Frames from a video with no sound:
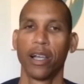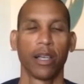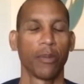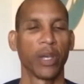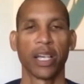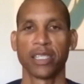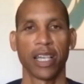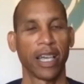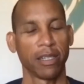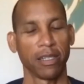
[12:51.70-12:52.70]
because
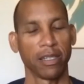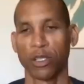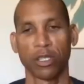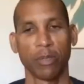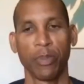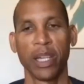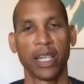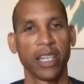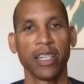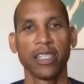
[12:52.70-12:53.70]
eh, there's been a
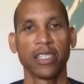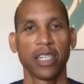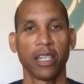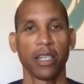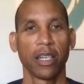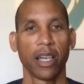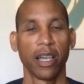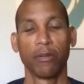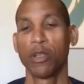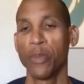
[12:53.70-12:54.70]
tendency
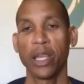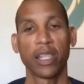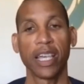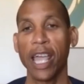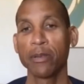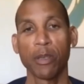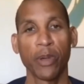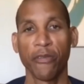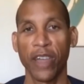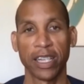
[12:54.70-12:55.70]
and to me the games have
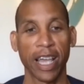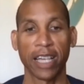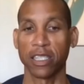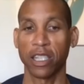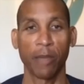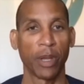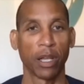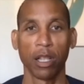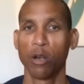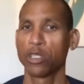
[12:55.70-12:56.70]
been fantastic they've been
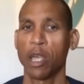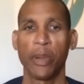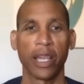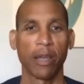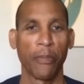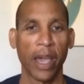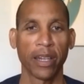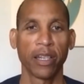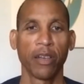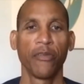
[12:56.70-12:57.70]
close they've been
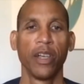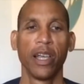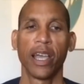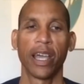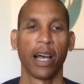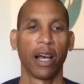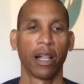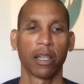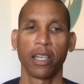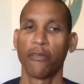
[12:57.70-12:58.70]
competitive and
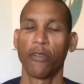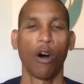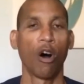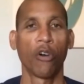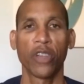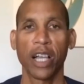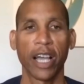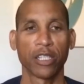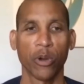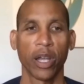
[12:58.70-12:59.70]
i'll give all the
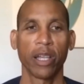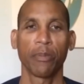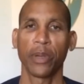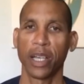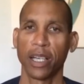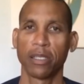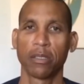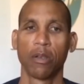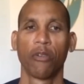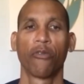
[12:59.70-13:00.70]
guys credit because
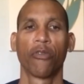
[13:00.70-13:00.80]
for